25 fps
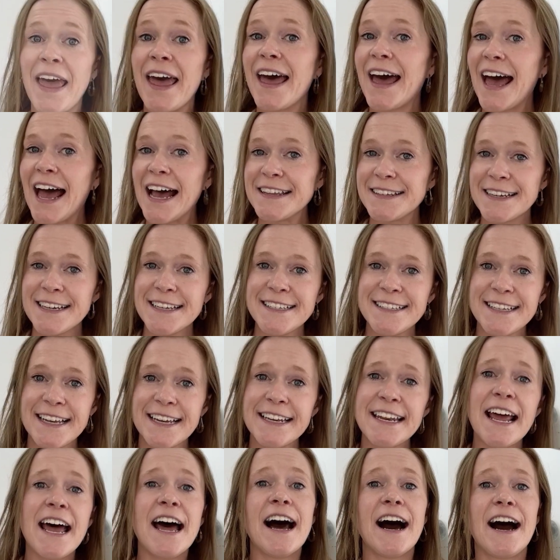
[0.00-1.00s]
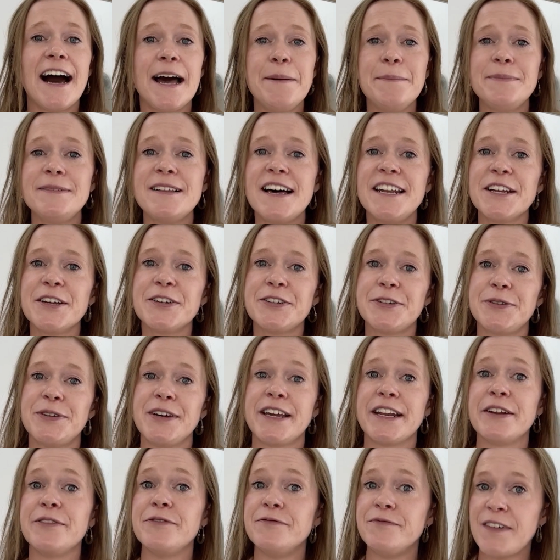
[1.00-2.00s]
As I said, I'm planning on doing
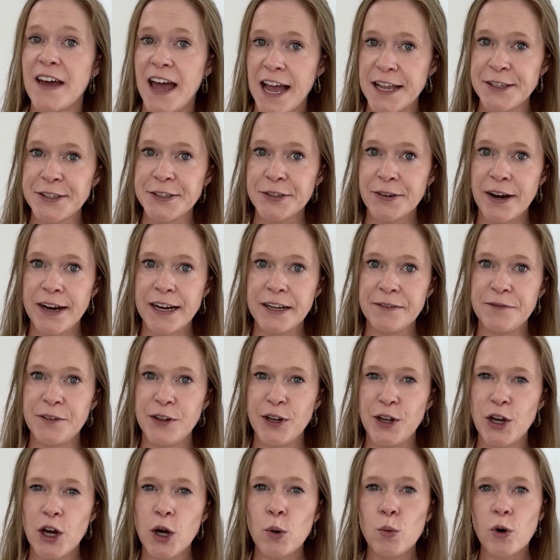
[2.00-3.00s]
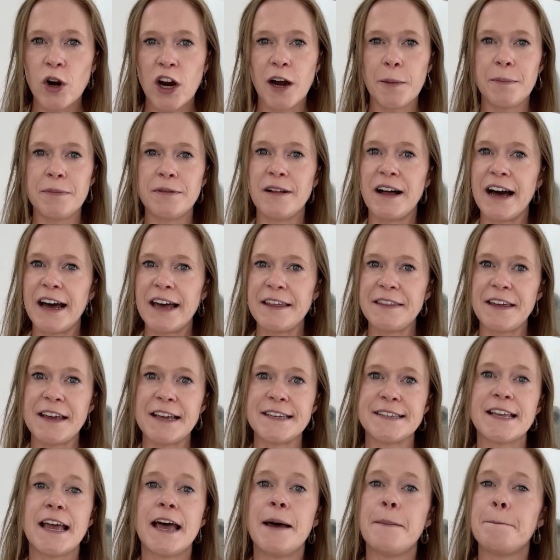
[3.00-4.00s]
an advanced grading video where I'll apply
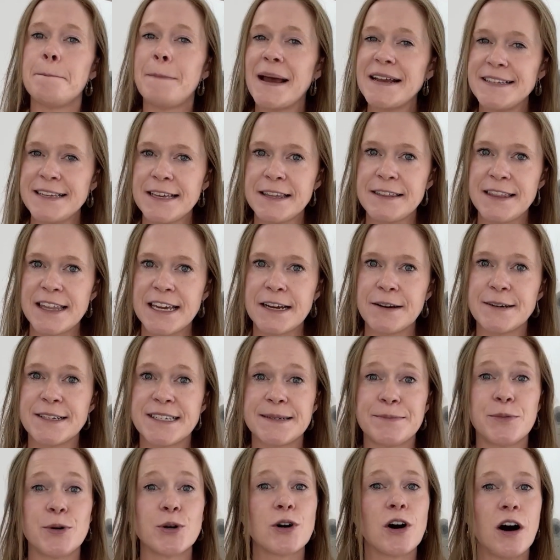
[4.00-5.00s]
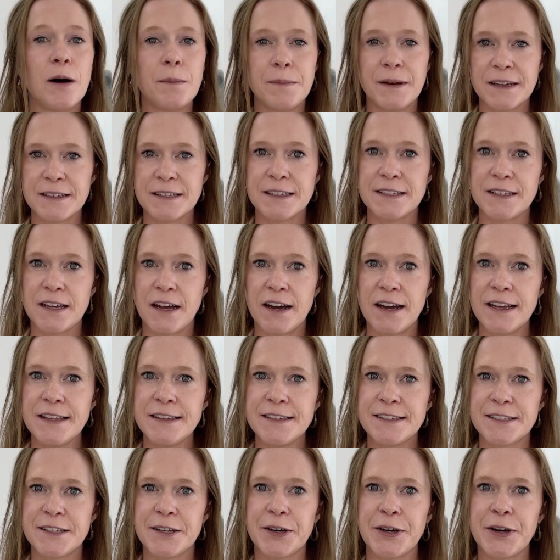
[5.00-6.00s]
these basic theories to more complex designs.
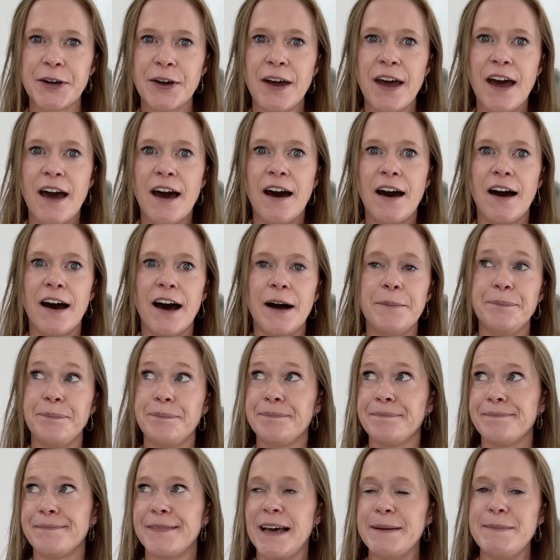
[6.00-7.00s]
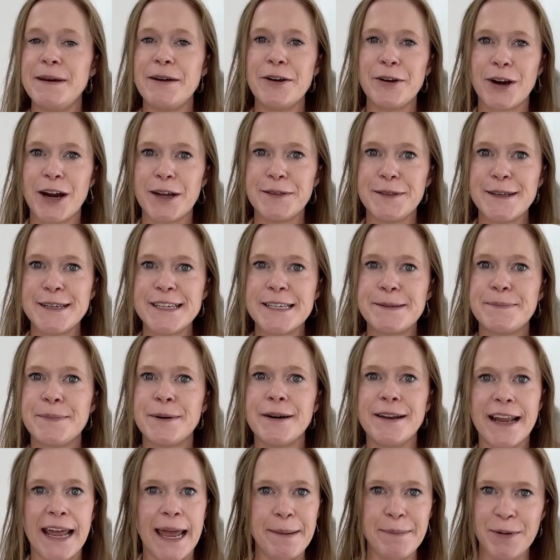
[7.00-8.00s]
So I may regret this,
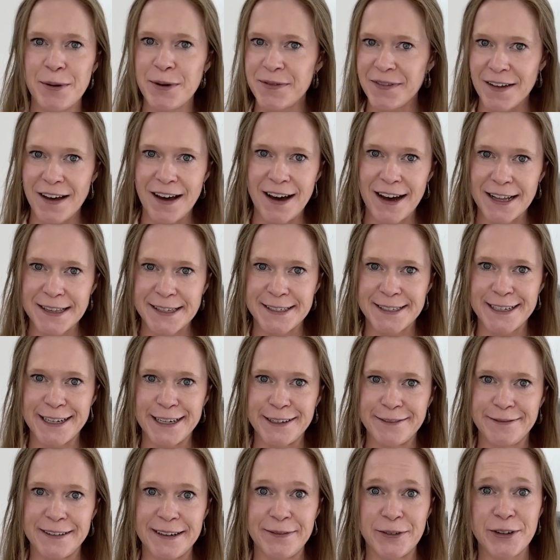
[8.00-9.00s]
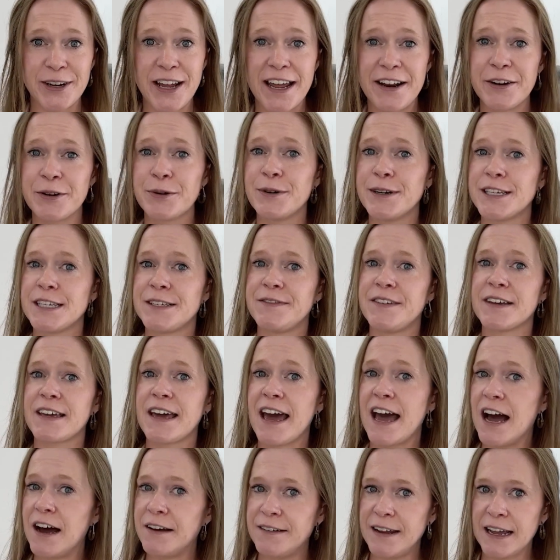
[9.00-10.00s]
but hit me with the hard stuff. I've already had a request for
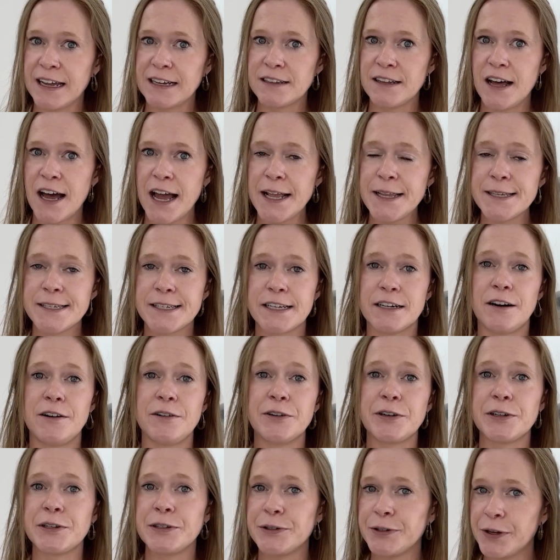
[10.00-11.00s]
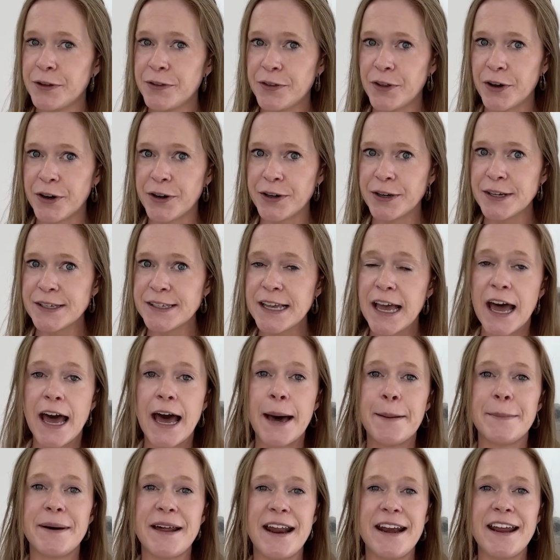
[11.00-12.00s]
cowl necklines, so I'll include those.
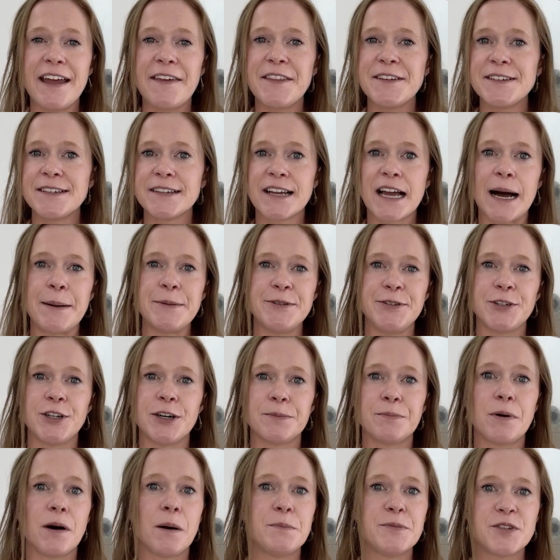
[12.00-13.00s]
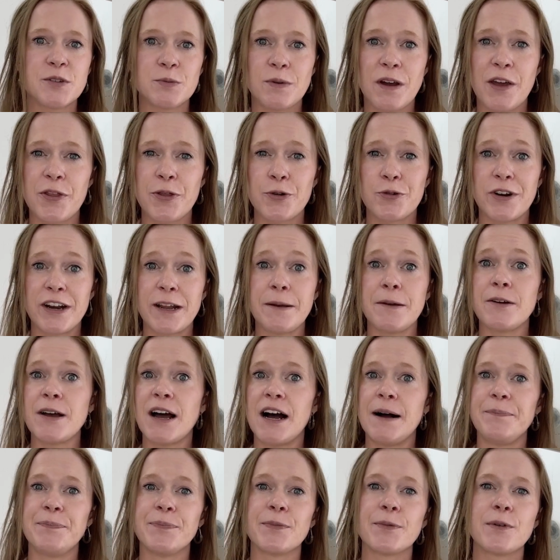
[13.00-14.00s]
But any other garments you've got problems with, or any
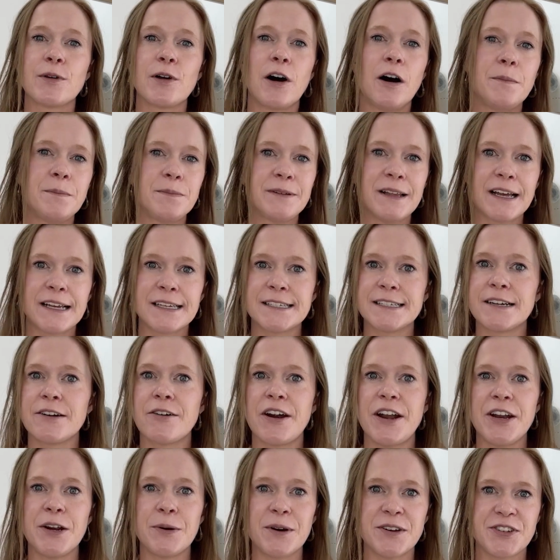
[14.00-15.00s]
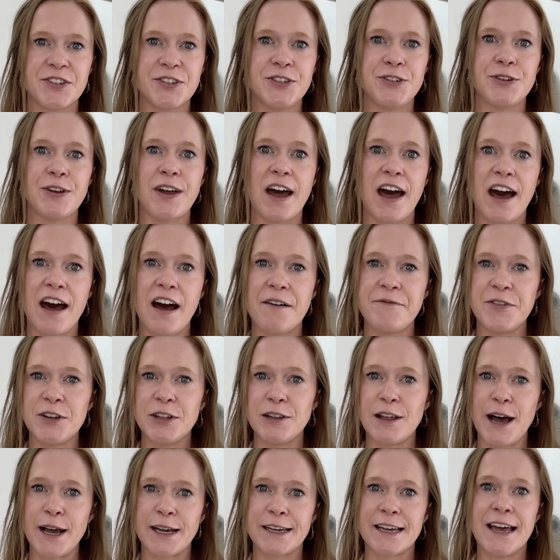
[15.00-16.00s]
complex grading questions you have that you'd
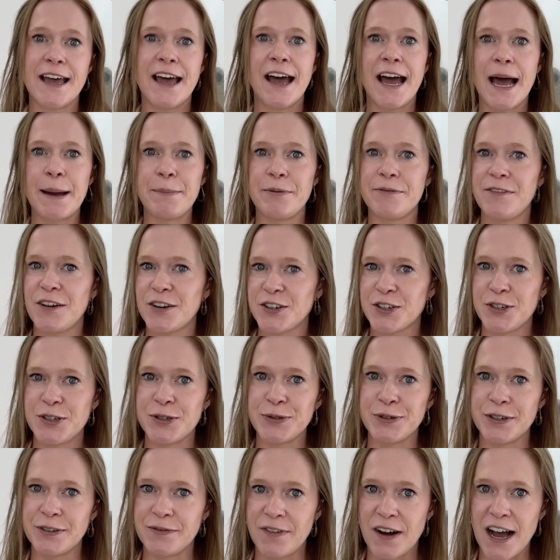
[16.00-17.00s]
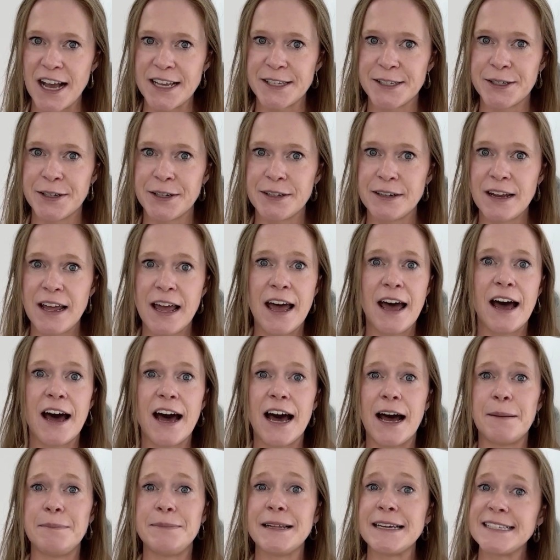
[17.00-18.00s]
like a professional advice on,
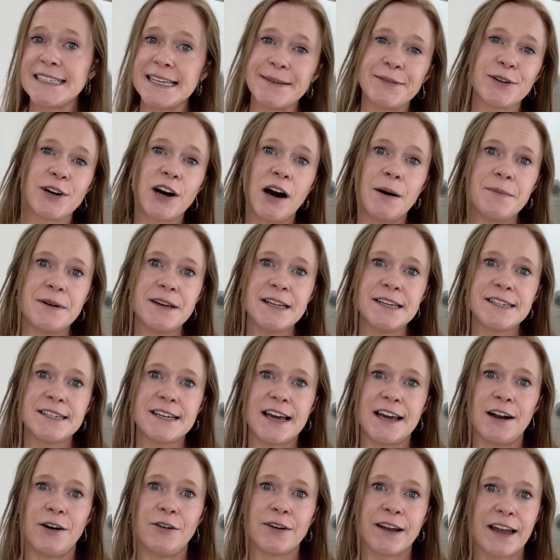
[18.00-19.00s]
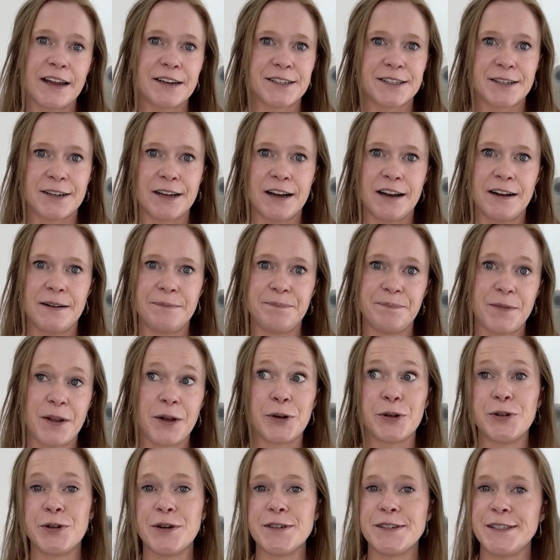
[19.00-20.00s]
please leave a comment and I'll get
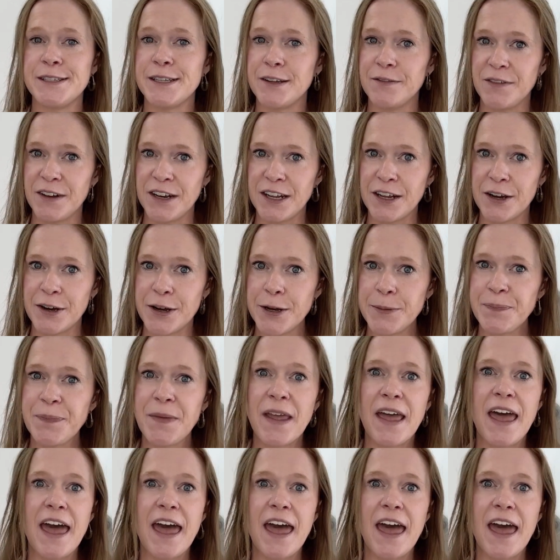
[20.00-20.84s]
include those in the video.